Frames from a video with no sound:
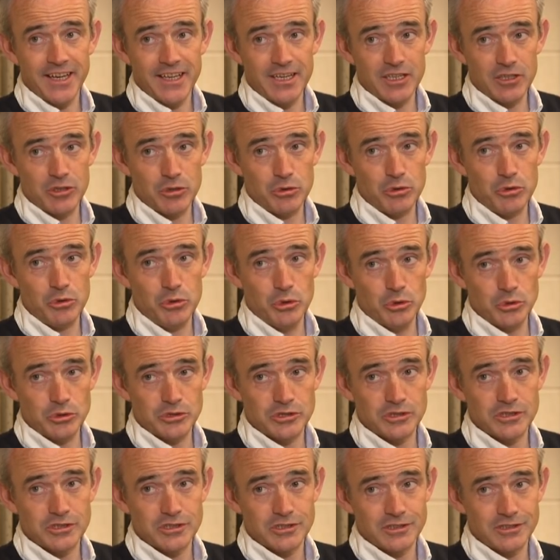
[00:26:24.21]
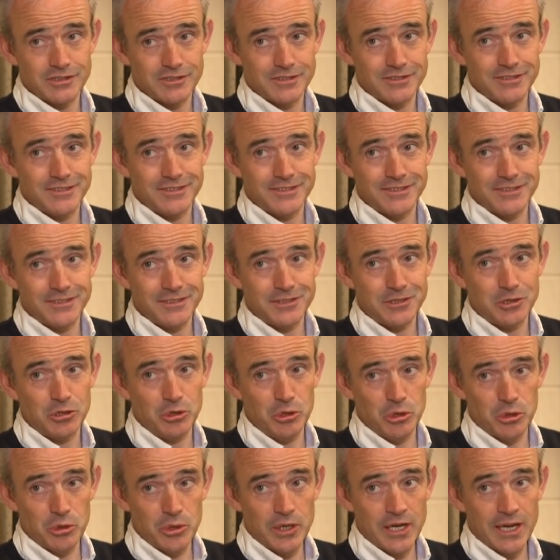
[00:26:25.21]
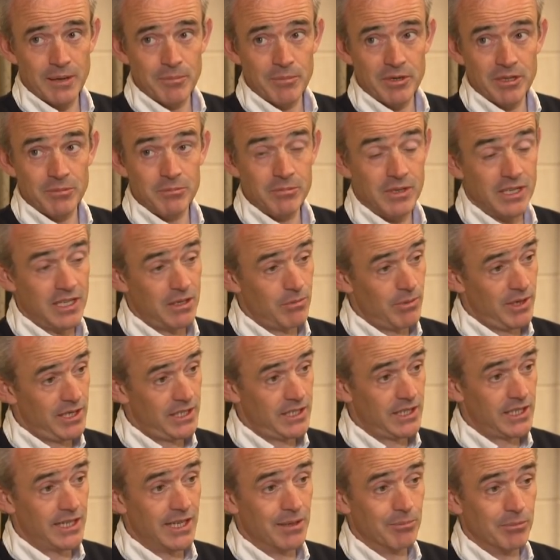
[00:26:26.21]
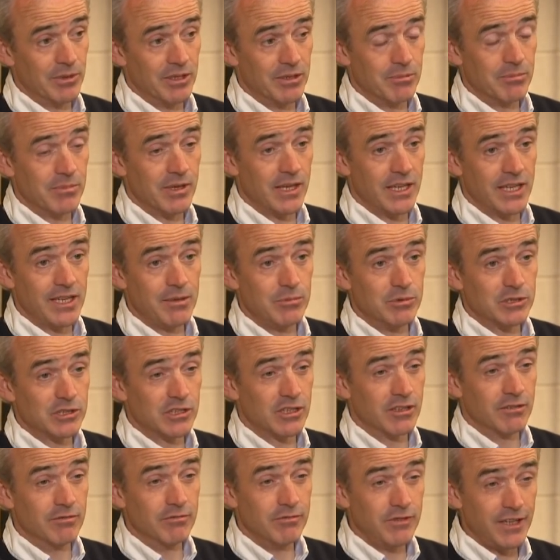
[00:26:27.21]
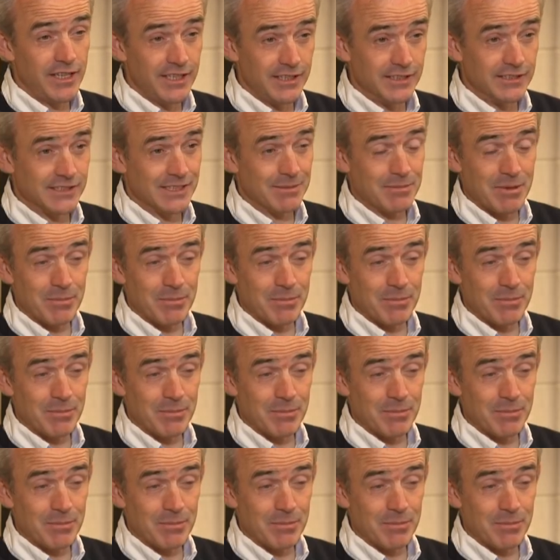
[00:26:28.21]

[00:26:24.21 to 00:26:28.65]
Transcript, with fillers: and it took guts to go again with him, and he went again with him, and he was convinced.